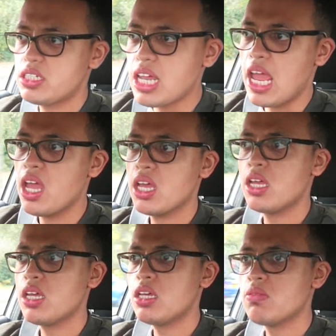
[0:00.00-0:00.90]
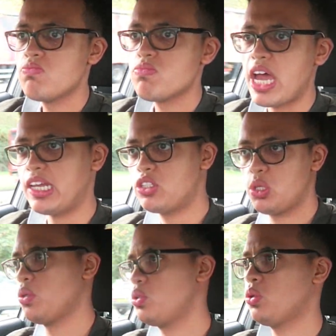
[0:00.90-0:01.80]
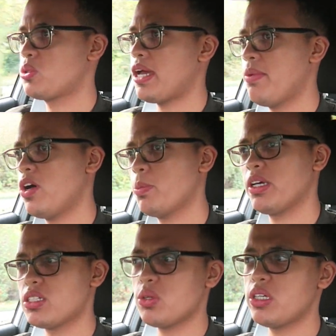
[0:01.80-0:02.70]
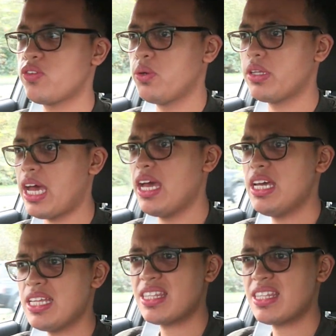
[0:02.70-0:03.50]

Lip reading: sit at the 200 horsepower mark, because I always thought that